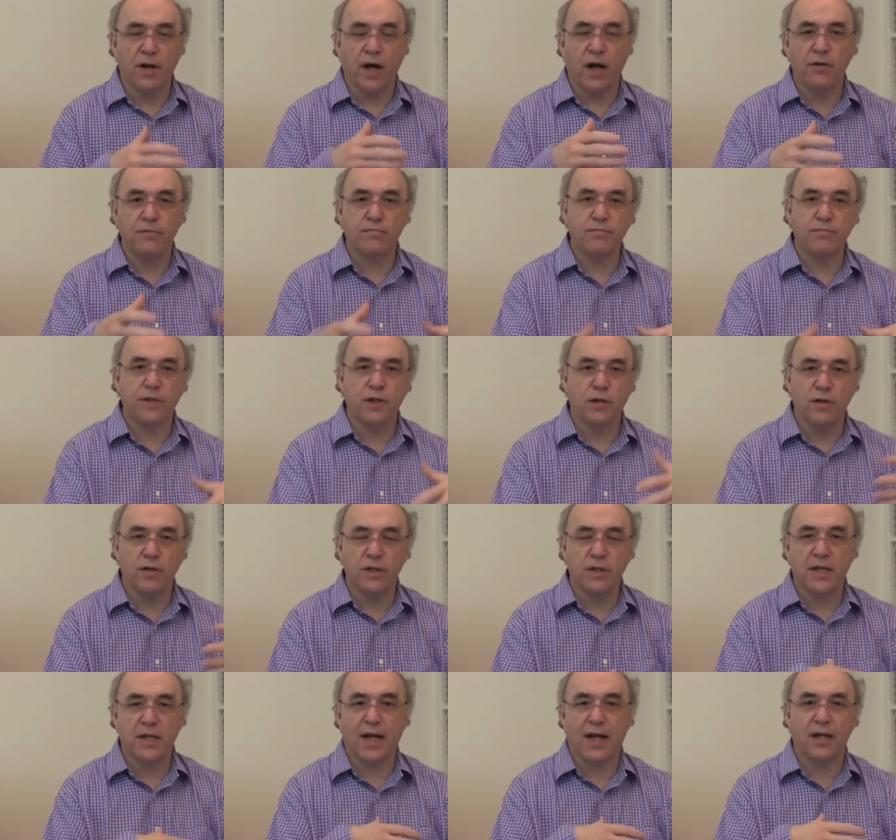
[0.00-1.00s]
out,
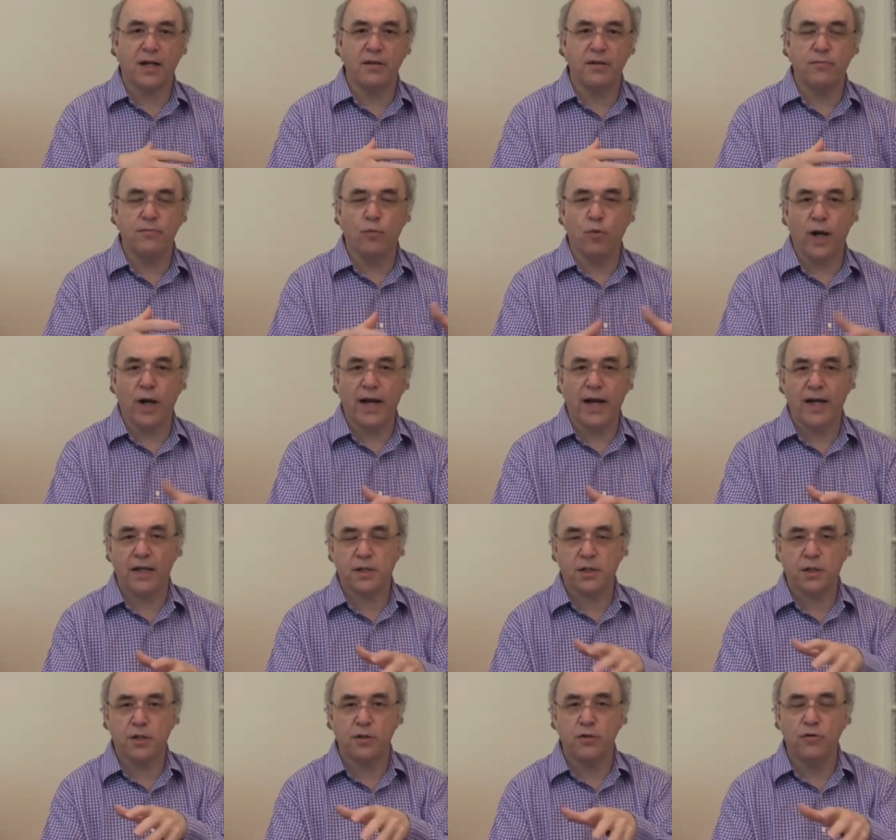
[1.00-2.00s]
exactly where
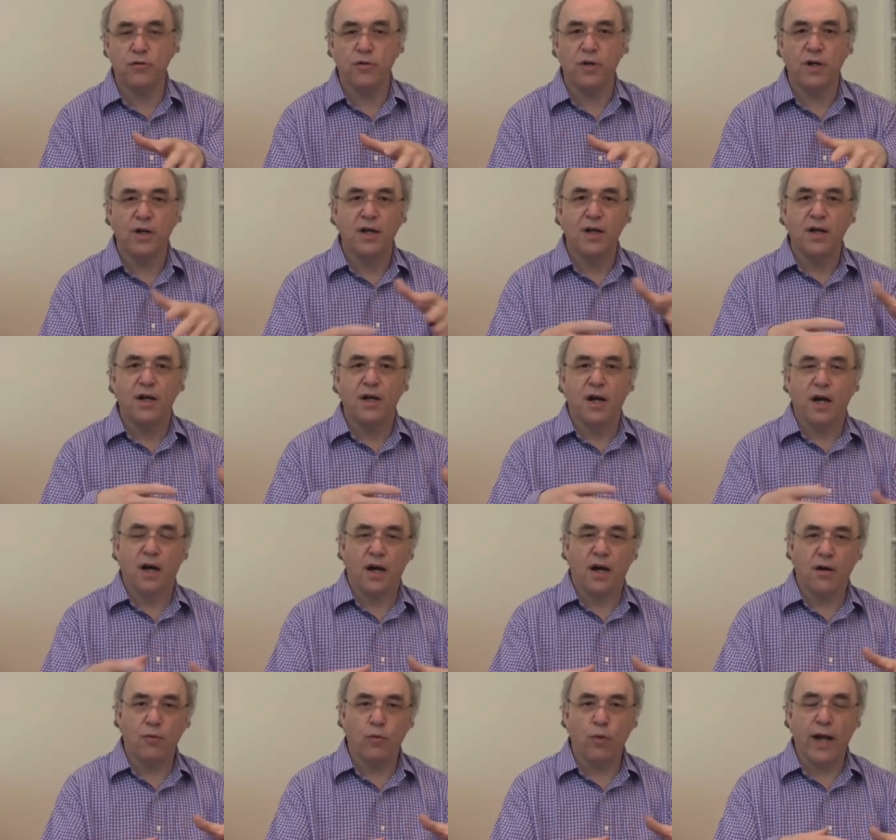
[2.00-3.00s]
to
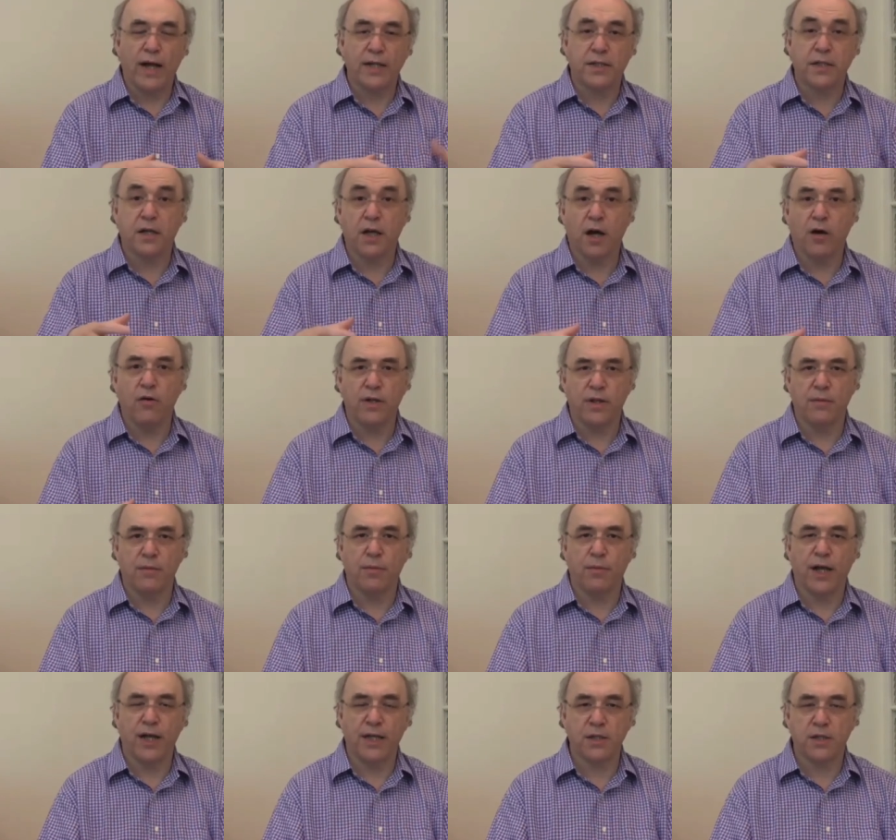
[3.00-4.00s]
go in the
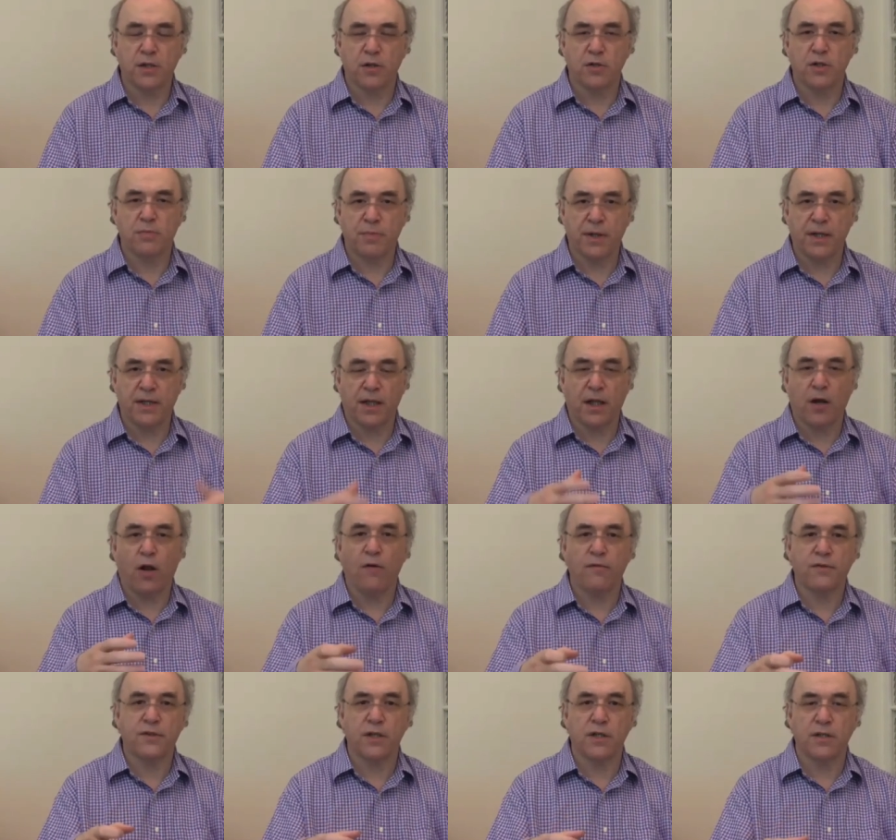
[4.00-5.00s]
brain, so to speak, they'll
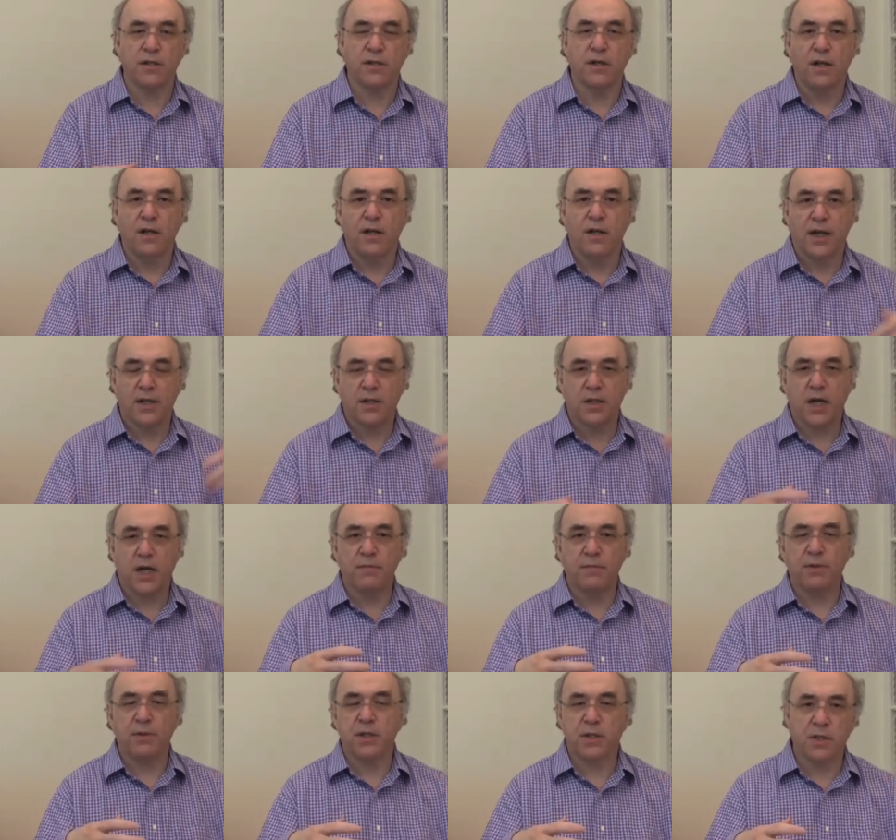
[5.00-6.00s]
often excite
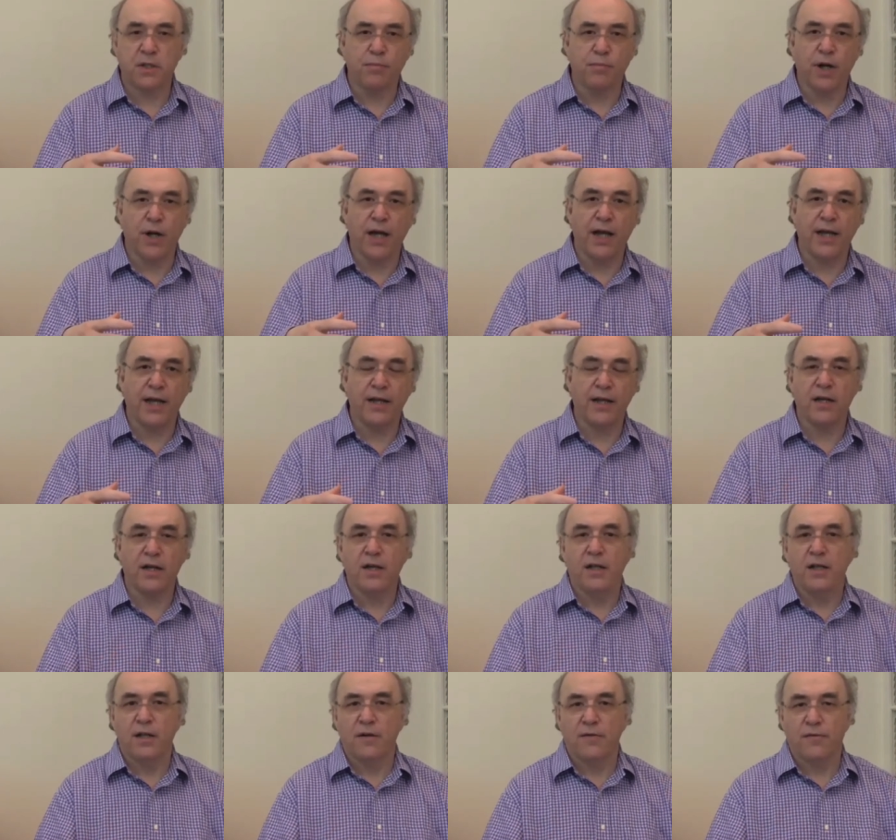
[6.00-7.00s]
a piece of the brain,
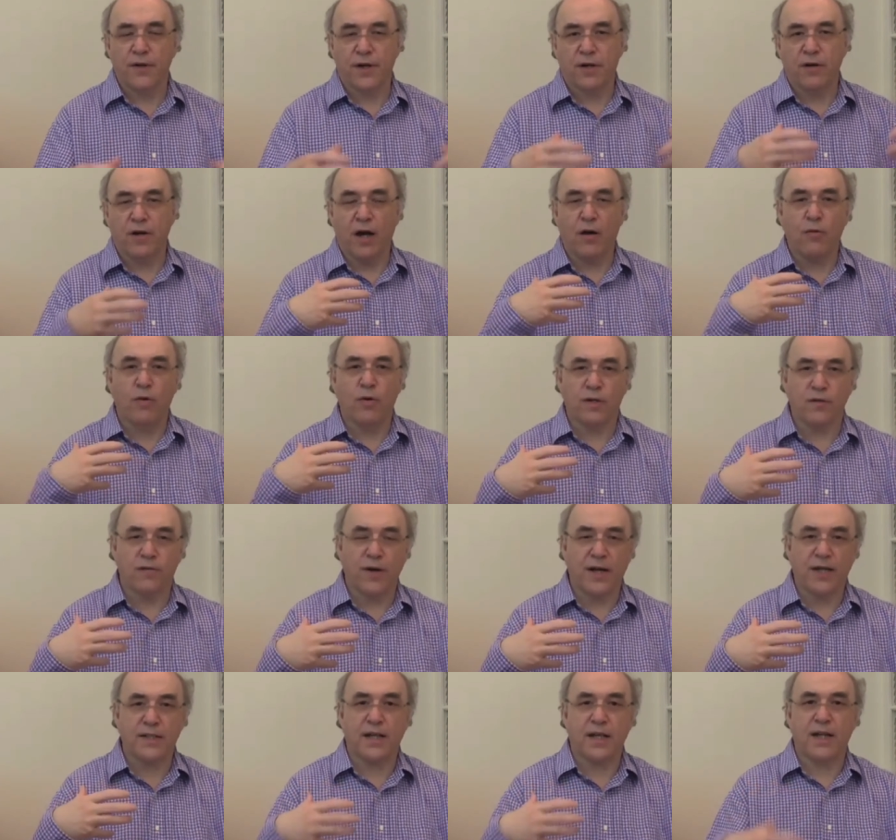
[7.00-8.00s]
figure out what
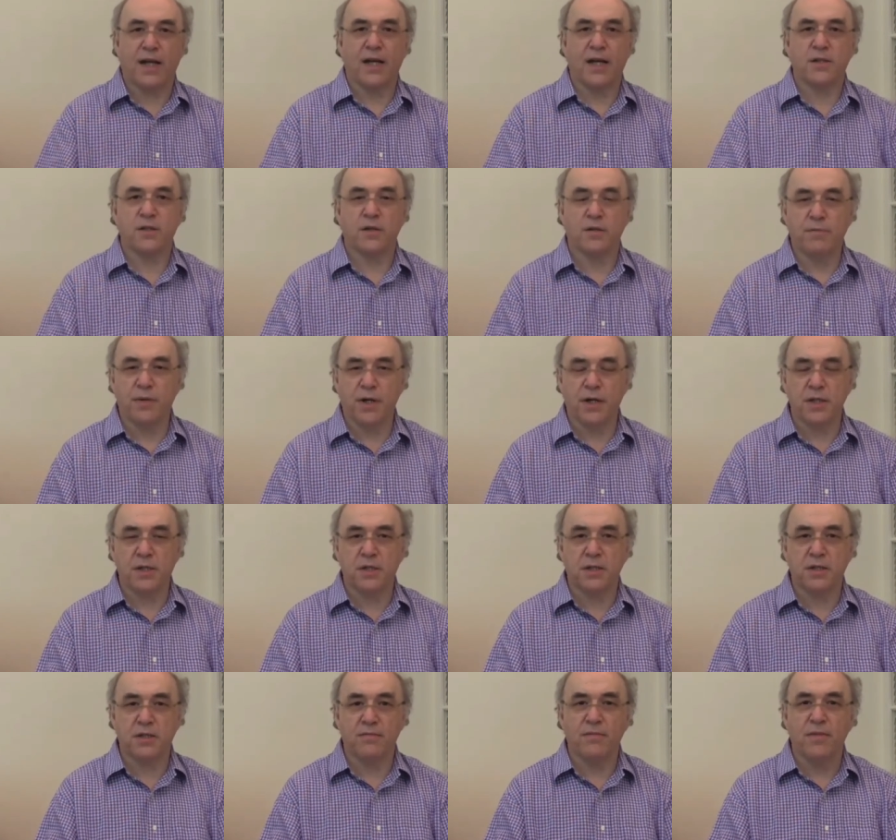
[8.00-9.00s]
effect that has on the
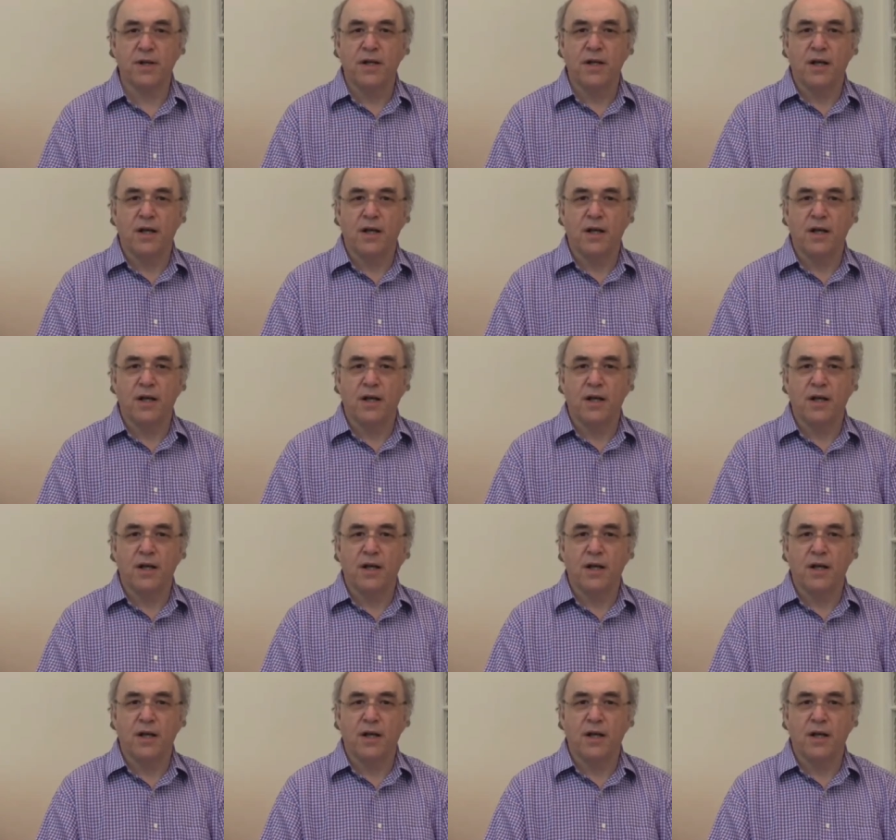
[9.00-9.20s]
person,